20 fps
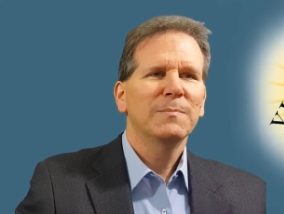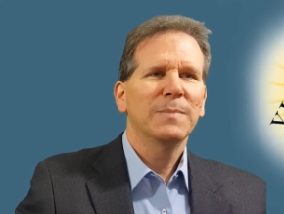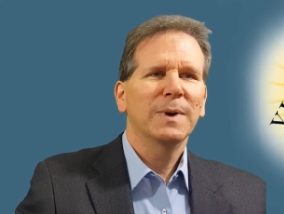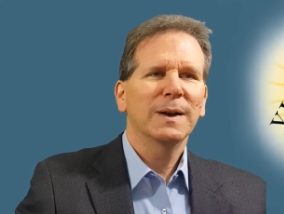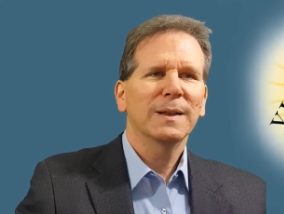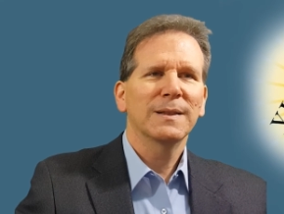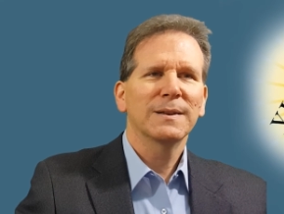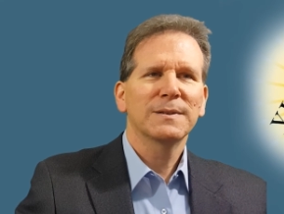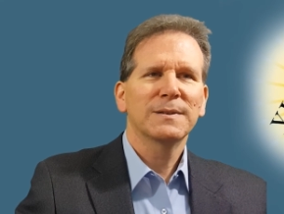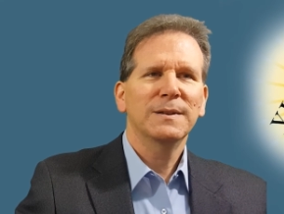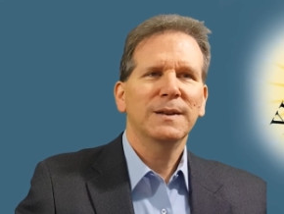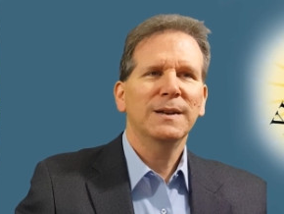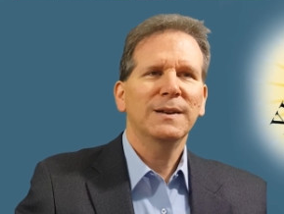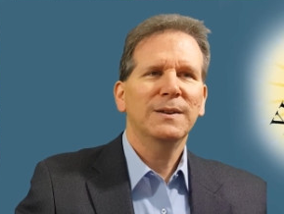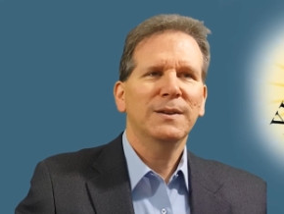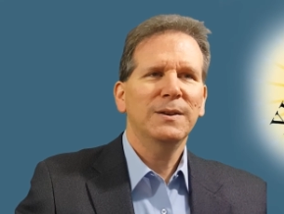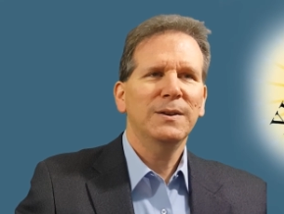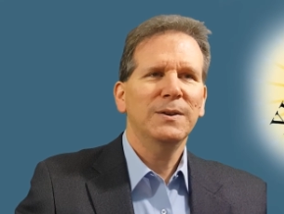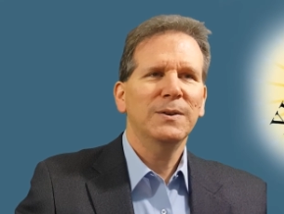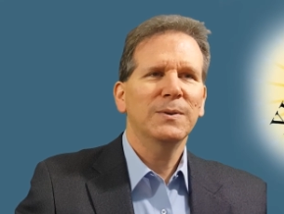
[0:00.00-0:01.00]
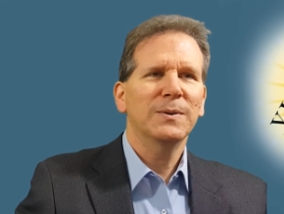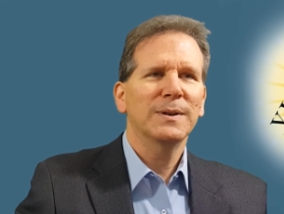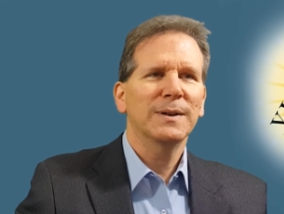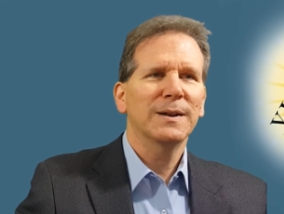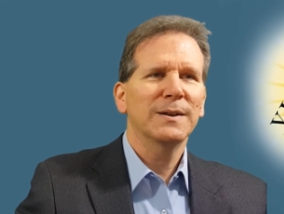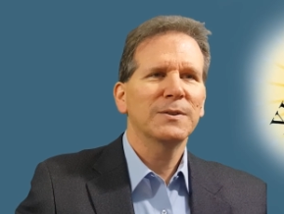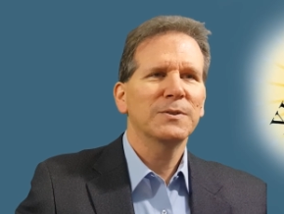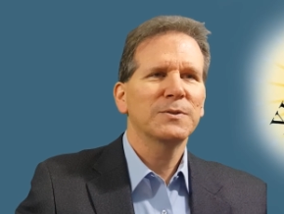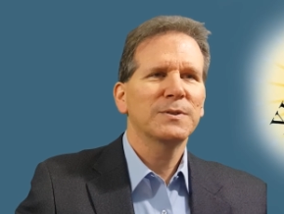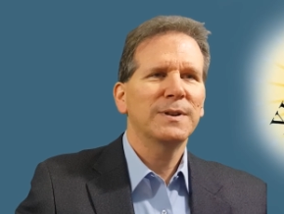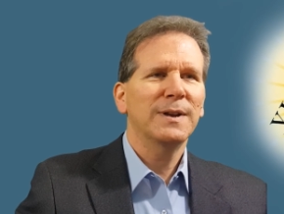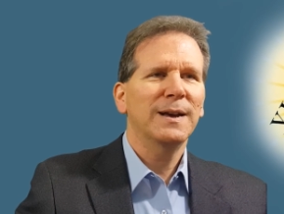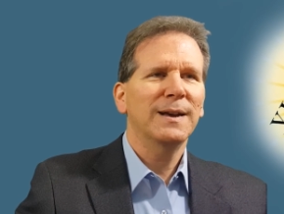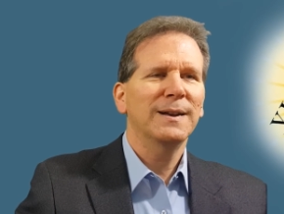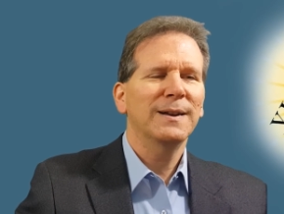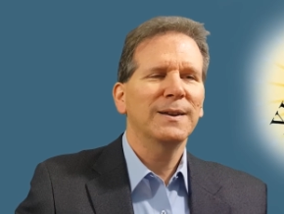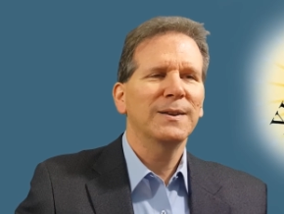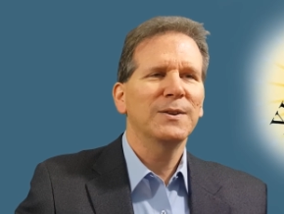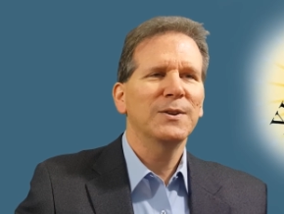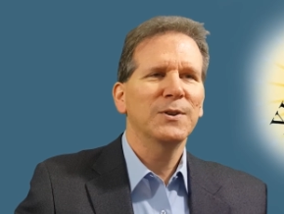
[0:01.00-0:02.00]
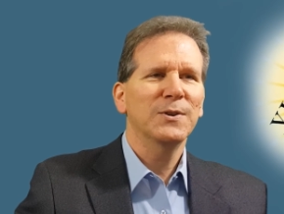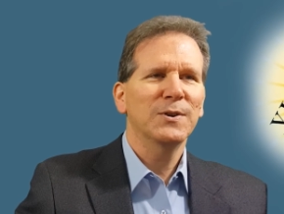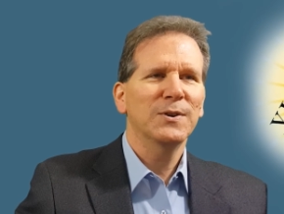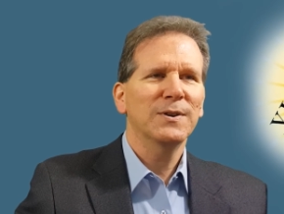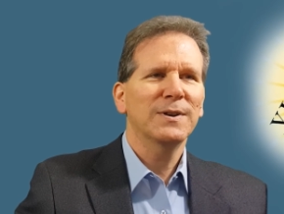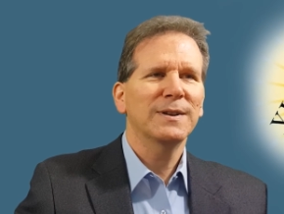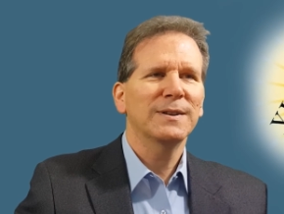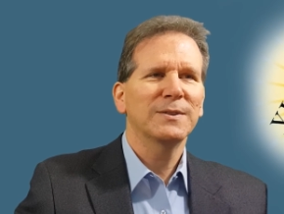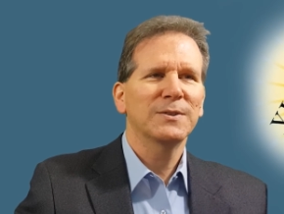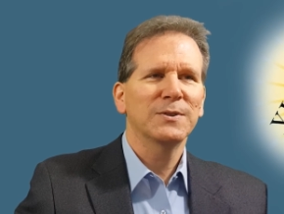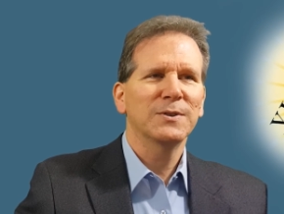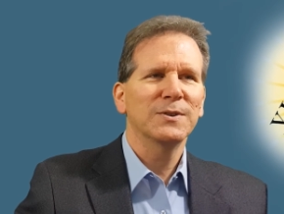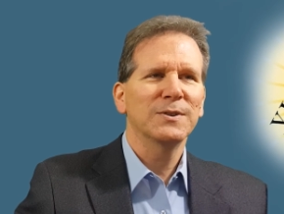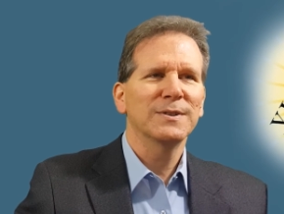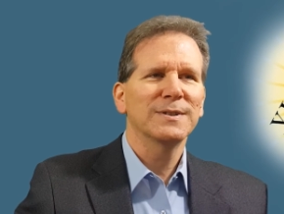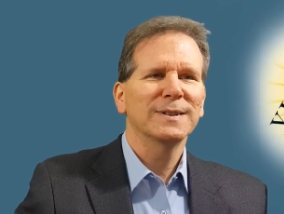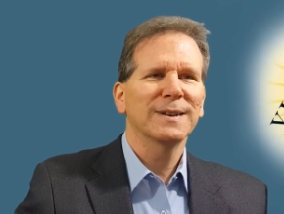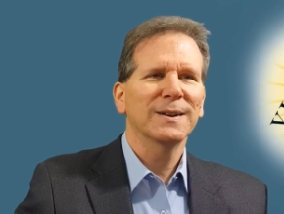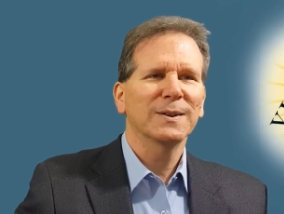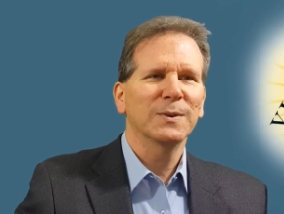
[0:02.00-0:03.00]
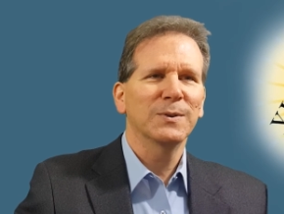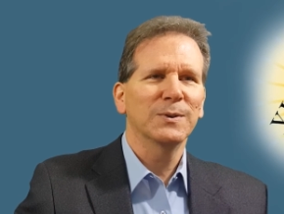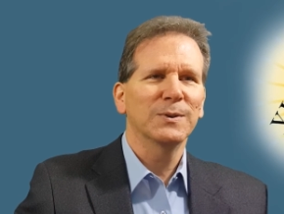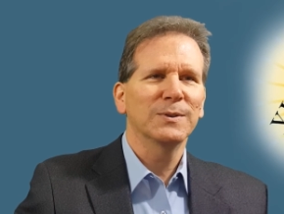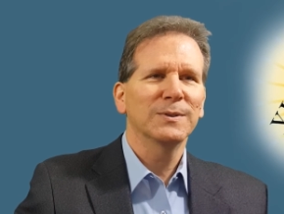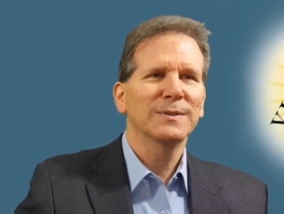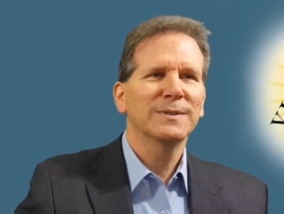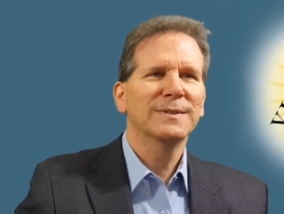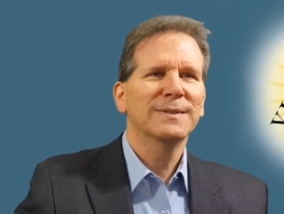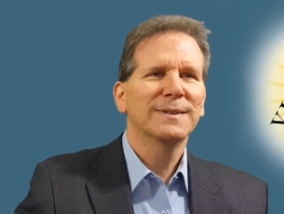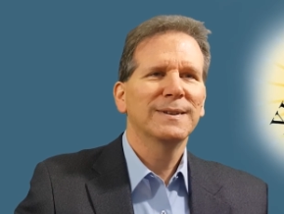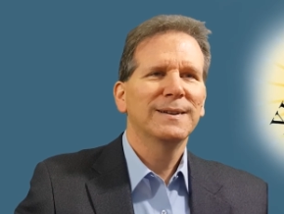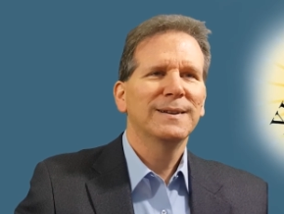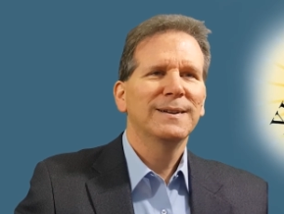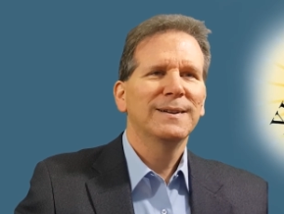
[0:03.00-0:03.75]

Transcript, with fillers: By listening to and understanding your concerns and goals,